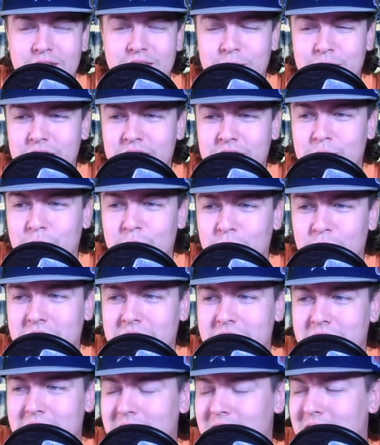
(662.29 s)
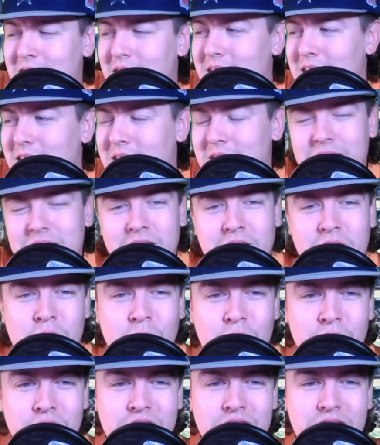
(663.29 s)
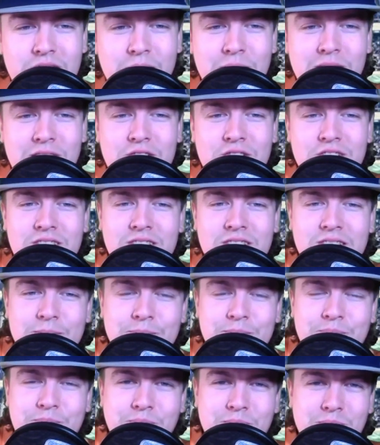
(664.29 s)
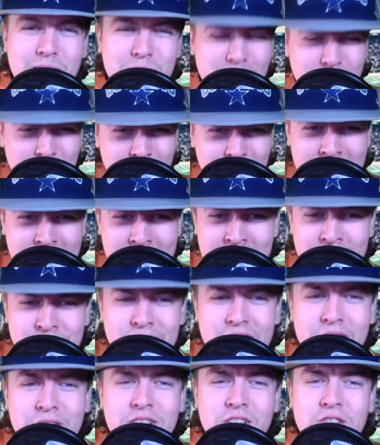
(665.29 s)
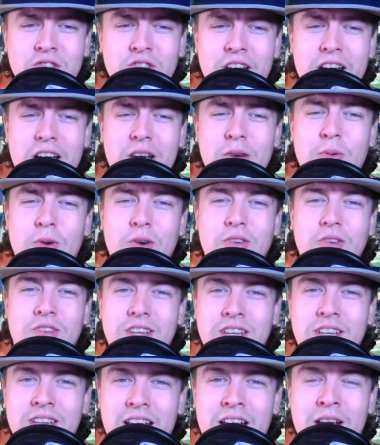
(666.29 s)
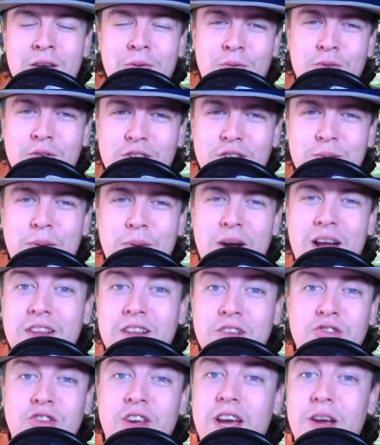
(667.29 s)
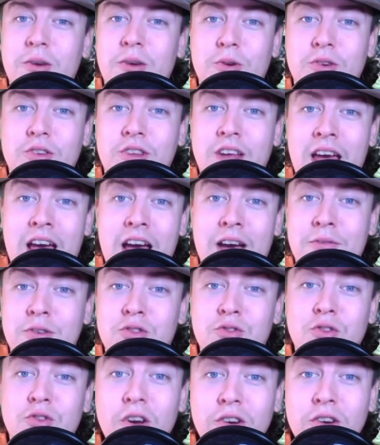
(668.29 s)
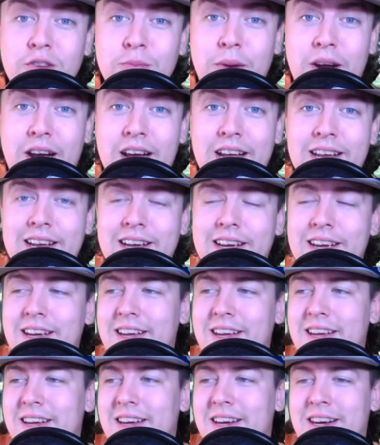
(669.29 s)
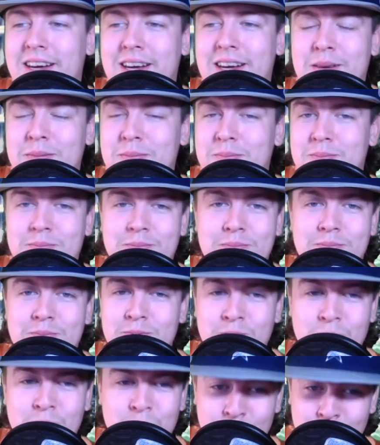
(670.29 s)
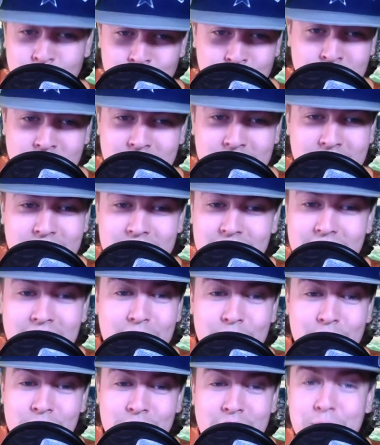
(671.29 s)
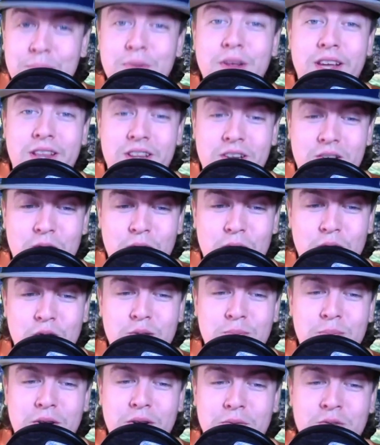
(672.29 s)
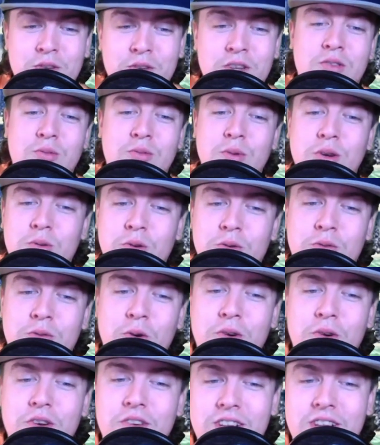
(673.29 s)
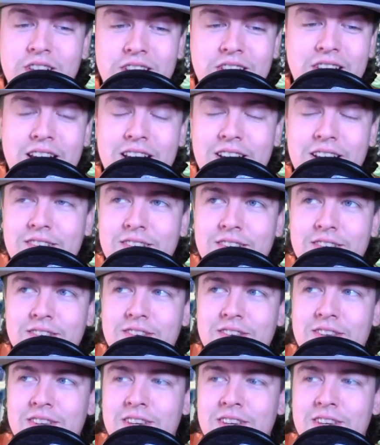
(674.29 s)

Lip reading: at this point. The Colts seem to just edge out the Jaguars in every spot the Jaguars have a strong spot. We'll get into that when they play the Colts, but for this week, we'll focus on the Texans.